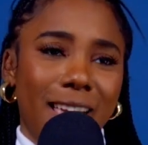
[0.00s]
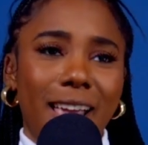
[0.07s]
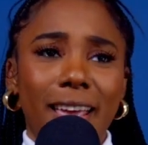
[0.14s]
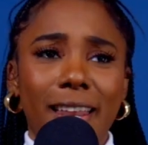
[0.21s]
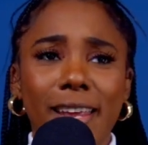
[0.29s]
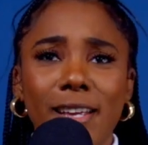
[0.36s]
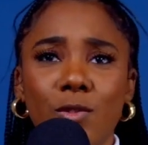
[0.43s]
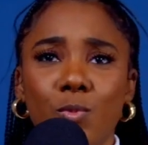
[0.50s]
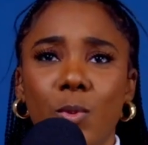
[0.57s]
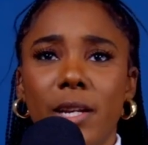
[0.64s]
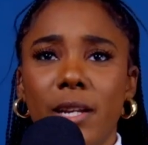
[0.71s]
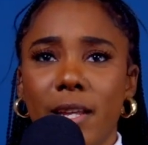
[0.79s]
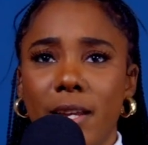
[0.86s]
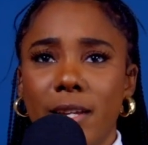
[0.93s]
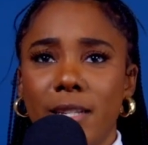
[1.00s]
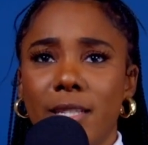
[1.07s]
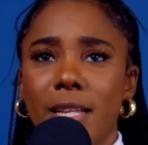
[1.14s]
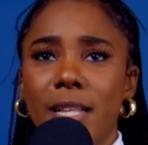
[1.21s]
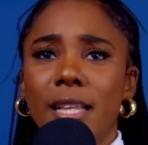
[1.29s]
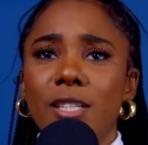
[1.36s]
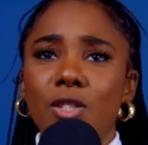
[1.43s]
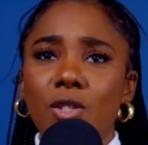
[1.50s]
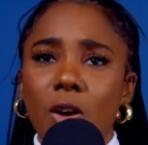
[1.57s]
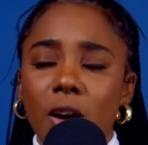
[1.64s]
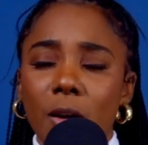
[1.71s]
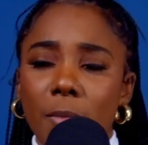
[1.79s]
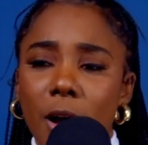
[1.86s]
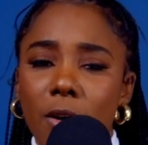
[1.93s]
It is what it is. Let's
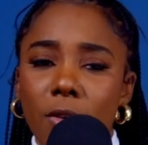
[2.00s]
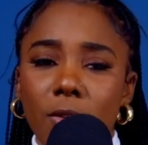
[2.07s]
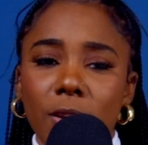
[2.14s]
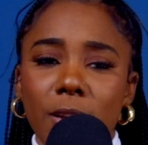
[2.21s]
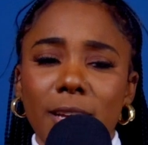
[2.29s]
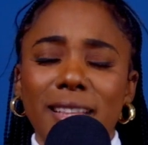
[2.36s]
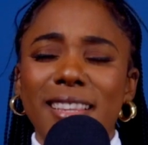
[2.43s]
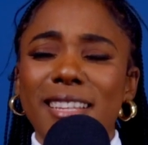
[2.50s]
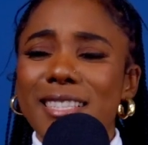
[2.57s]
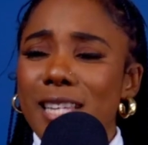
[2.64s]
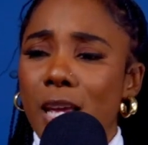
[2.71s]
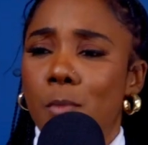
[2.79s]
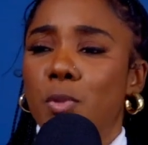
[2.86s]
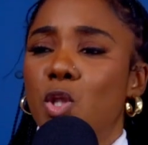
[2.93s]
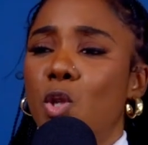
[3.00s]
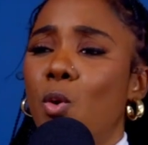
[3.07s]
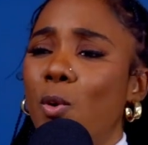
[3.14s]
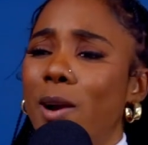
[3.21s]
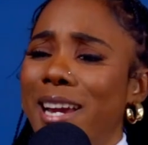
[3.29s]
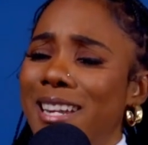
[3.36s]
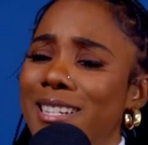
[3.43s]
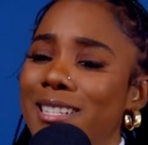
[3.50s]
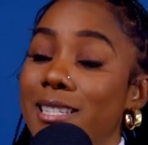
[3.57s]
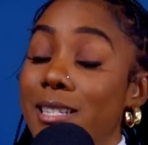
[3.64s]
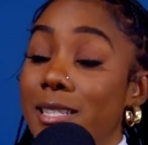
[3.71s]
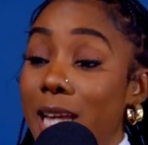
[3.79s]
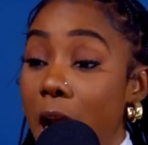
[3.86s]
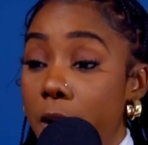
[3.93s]
talk about this episode in its
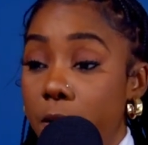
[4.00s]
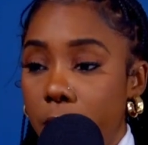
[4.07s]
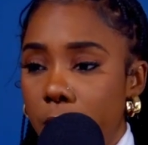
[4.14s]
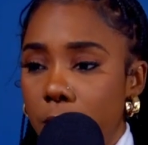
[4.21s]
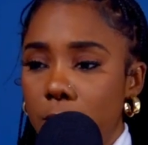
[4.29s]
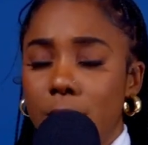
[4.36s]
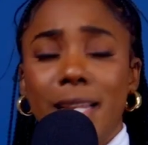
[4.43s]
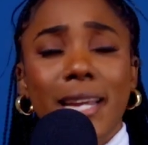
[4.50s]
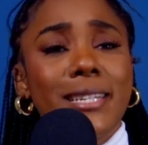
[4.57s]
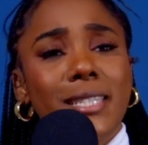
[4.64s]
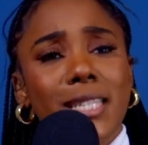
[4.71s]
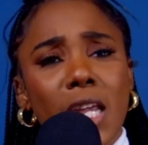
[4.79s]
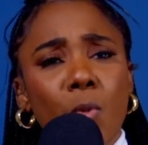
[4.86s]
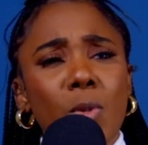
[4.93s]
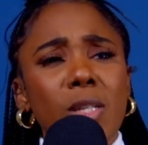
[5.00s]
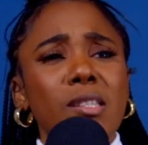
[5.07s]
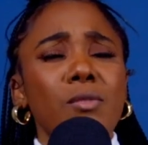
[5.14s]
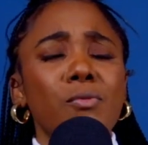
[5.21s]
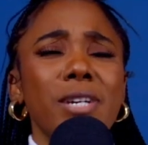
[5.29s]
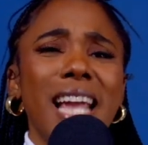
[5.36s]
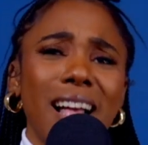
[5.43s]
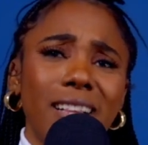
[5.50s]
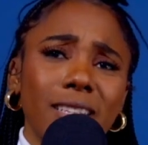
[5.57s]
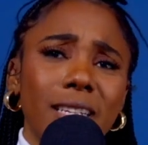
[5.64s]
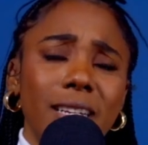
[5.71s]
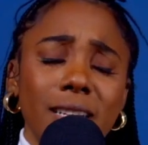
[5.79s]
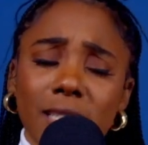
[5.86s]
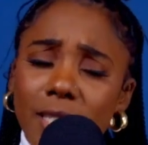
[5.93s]
entirety. Today's theme was the
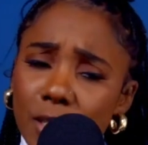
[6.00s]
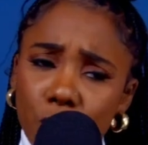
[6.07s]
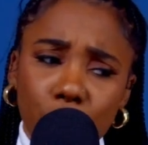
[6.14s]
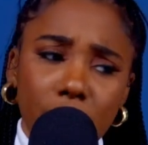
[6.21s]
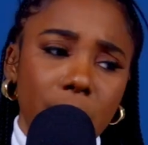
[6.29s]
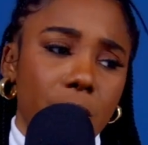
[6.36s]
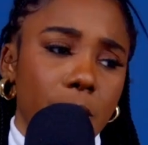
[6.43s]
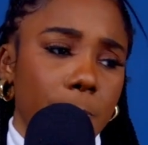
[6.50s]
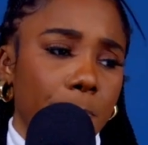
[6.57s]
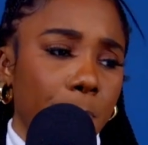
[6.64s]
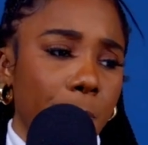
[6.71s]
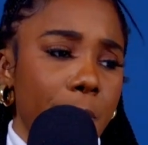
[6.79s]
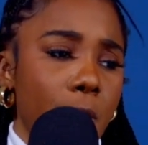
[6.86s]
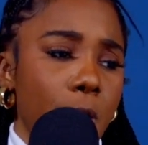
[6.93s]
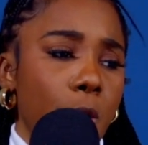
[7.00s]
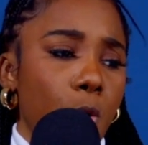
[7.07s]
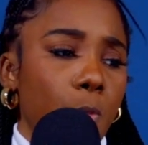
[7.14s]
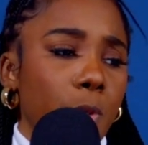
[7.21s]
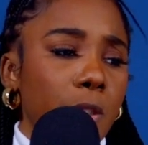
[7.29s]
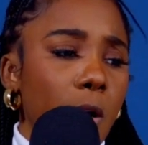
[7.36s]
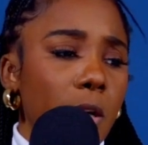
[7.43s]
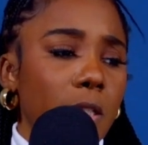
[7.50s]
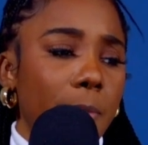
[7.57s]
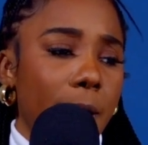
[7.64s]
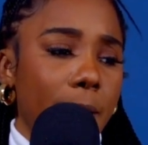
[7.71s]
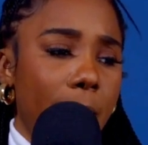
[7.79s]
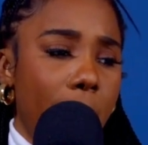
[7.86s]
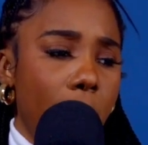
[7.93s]
reality of the situation. We talked
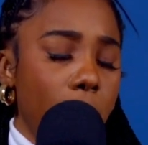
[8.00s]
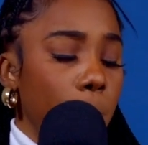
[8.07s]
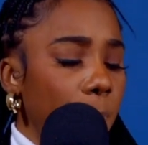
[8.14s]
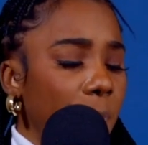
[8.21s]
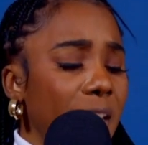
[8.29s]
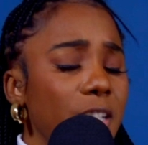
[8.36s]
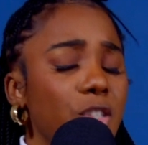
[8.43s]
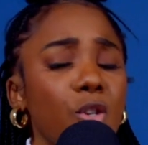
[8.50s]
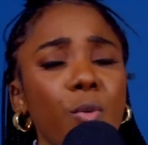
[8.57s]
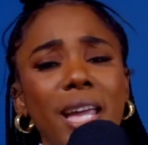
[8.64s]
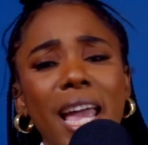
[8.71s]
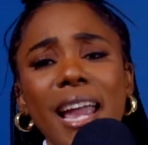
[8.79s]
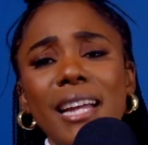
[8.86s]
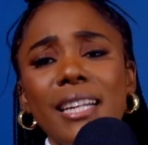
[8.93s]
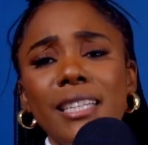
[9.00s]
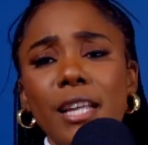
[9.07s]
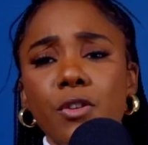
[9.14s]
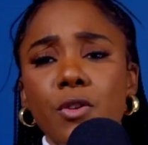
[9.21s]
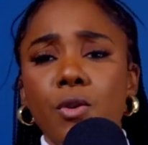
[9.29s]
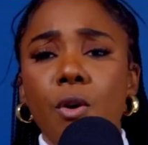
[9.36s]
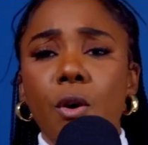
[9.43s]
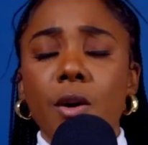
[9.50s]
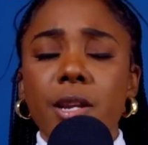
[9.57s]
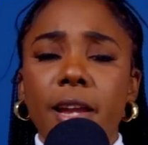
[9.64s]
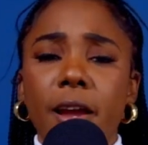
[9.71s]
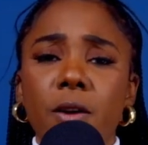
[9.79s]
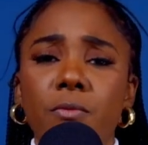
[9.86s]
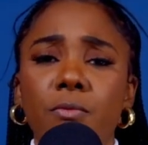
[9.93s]
about how it's okay to let your guard
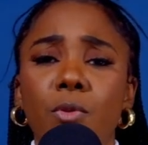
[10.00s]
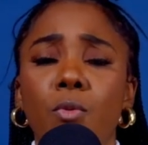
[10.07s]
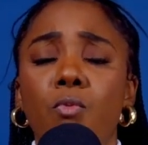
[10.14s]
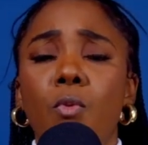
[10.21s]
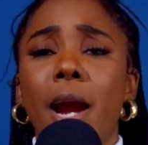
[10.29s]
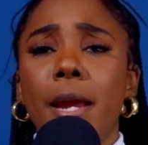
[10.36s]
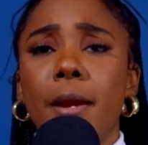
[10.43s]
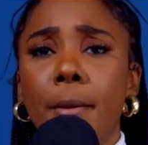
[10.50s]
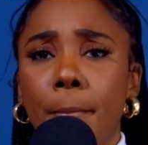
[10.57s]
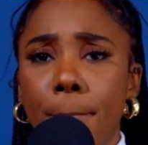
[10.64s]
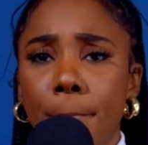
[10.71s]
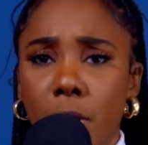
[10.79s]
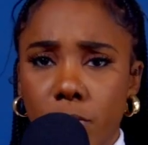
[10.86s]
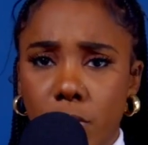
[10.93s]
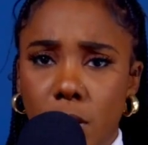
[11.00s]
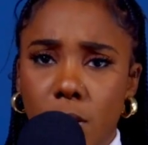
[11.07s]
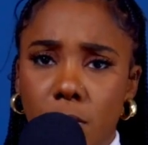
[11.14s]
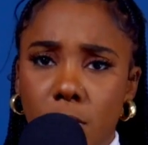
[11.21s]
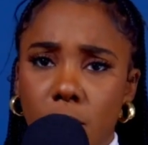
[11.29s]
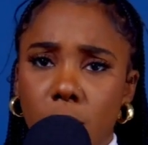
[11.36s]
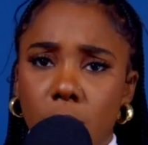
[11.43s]
down for the right person.